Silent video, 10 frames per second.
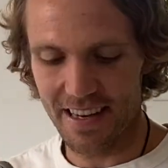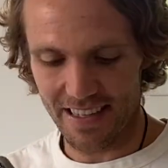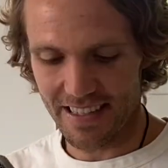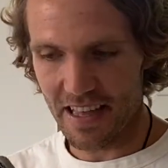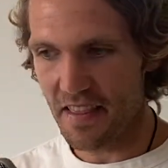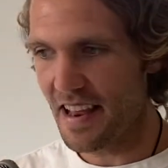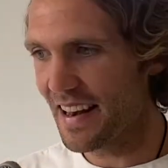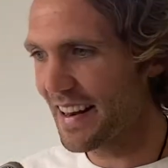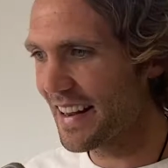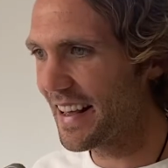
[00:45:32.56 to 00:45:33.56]
And
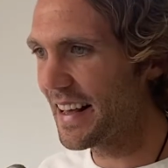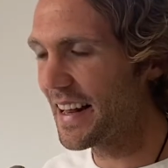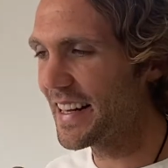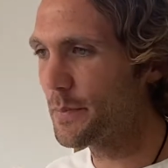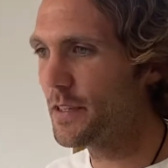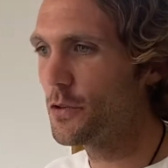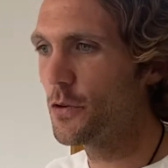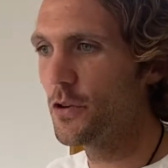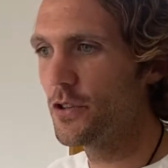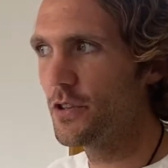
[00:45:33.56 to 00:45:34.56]
then it gets a bit too
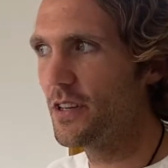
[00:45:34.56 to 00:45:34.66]
good.